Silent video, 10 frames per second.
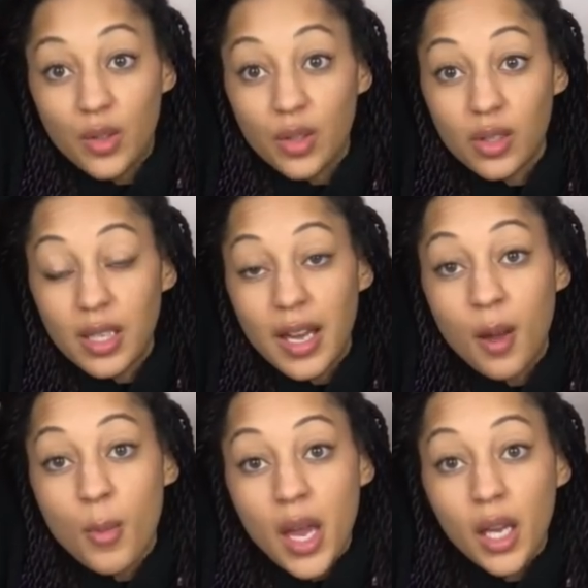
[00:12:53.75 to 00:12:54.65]
so you can see
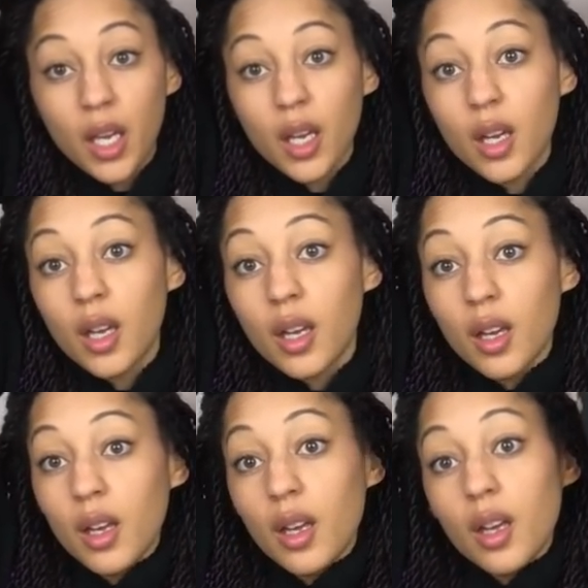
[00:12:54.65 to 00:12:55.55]
how big.
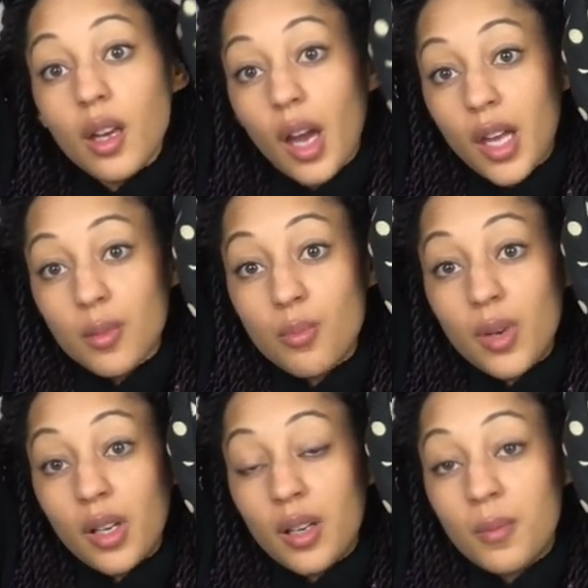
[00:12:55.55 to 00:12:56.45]
It's
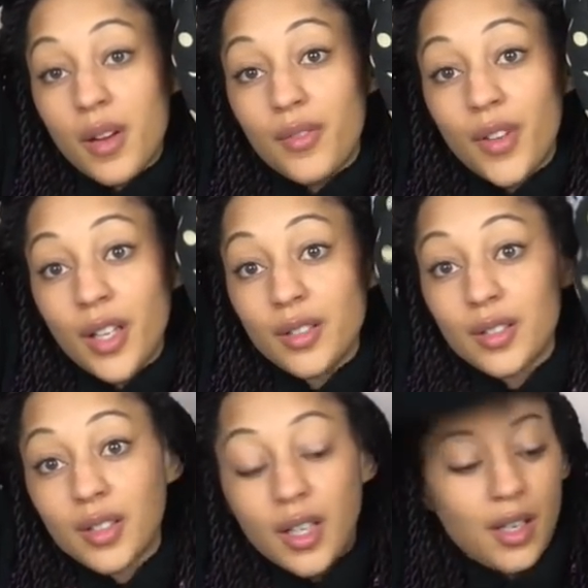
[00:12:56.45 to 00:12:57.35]
bigger than my face.